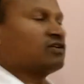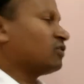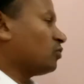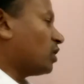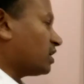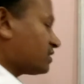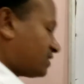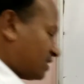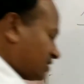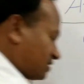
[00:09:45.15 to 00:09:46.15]
What is
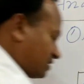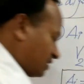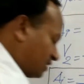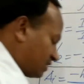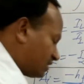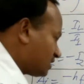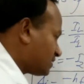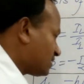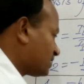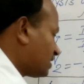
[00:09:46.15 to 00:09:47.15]
this? This
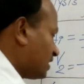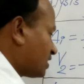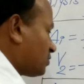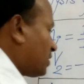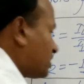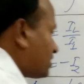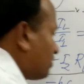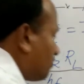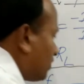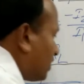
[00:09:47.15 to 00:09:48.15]
is the expression
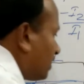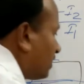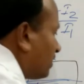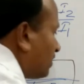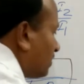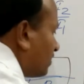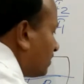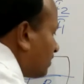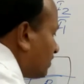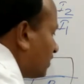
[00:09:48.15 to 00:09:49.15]
for
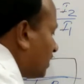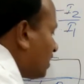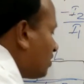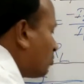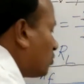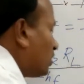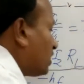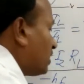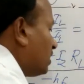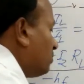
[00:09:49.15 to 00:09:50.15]

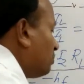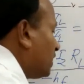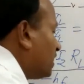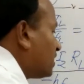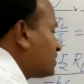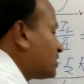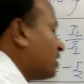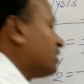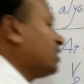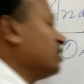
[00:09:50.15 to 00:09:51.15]
input impedance
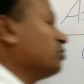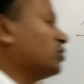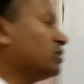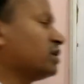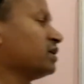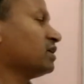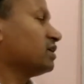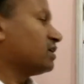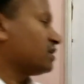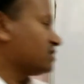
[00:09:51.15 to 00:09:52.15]
or input
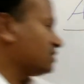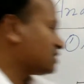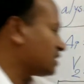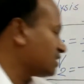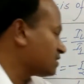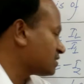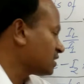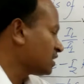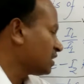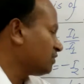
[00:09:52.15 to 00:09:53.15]
resistance.
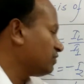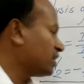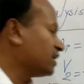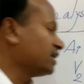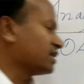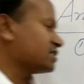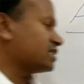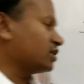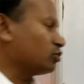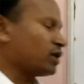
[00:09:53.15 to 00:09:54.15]
If you are
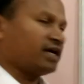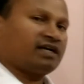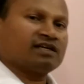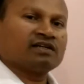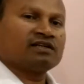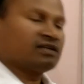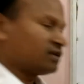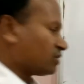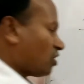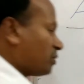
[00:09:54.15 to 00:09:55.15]
interested to write
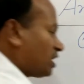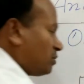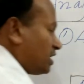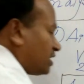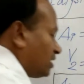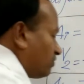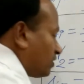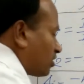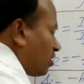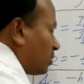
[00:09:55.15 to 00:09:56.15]
common emitter,
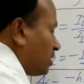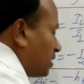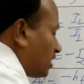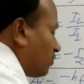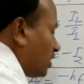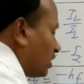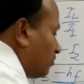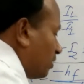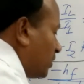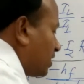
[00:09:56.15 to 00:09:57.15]
for common emitter what it
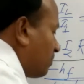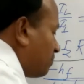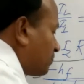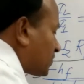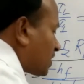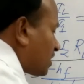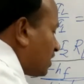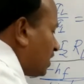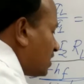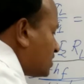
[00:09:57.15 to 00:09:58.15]
will become?
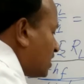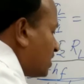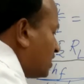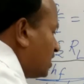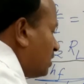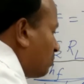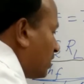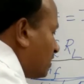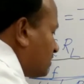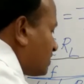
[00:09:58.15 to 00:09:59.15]
HIE
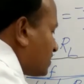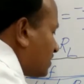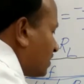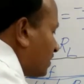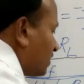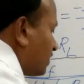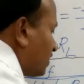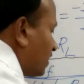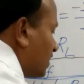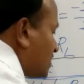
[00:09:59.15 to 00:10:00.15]
plus
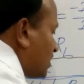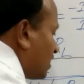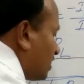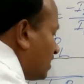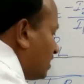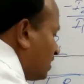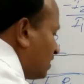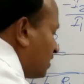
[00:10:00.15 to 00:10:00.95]
HRE